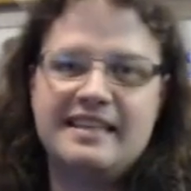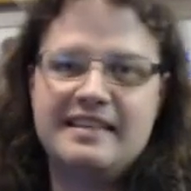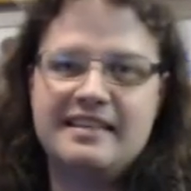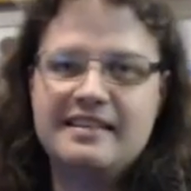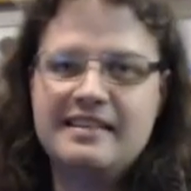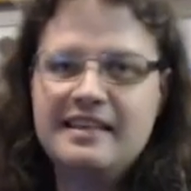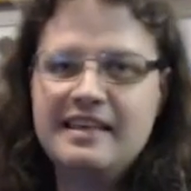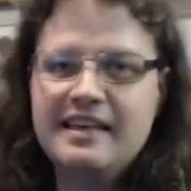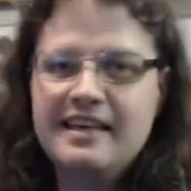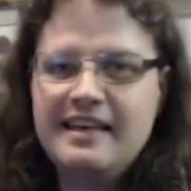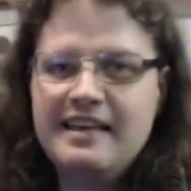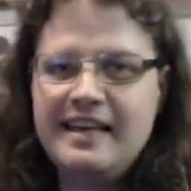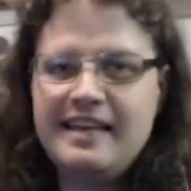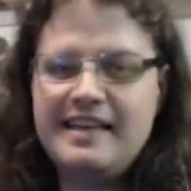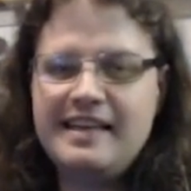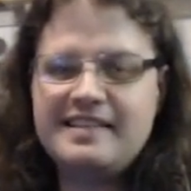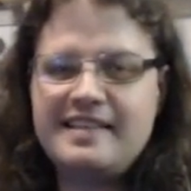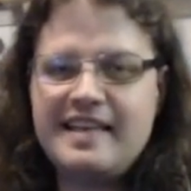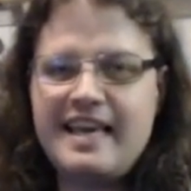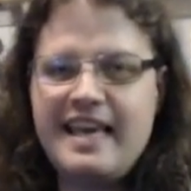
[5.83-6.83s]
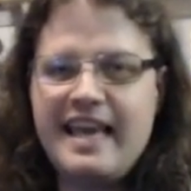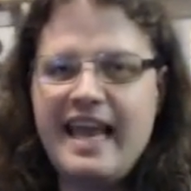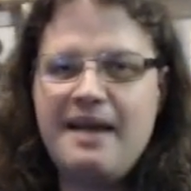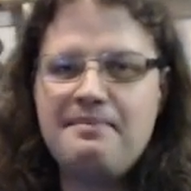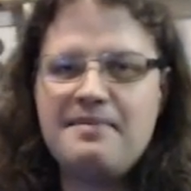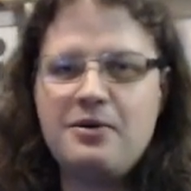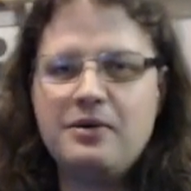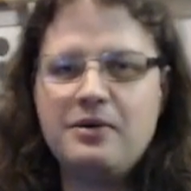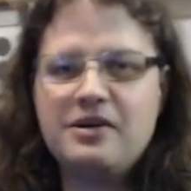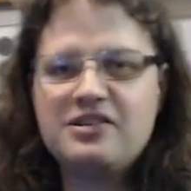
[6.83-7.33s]
It is a game that
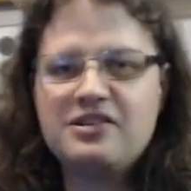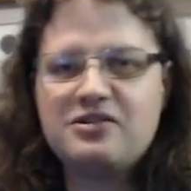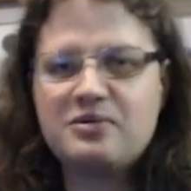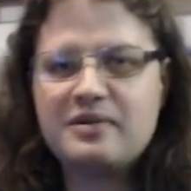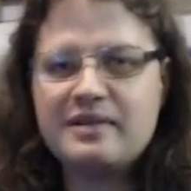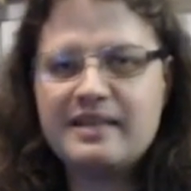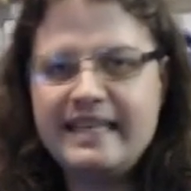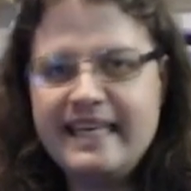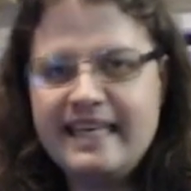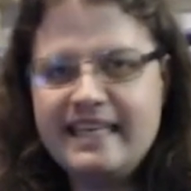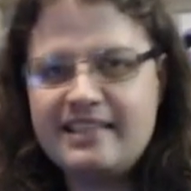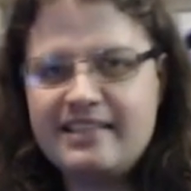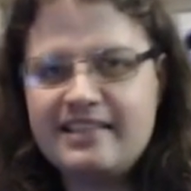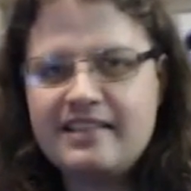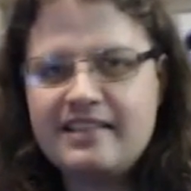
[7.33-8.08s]
was released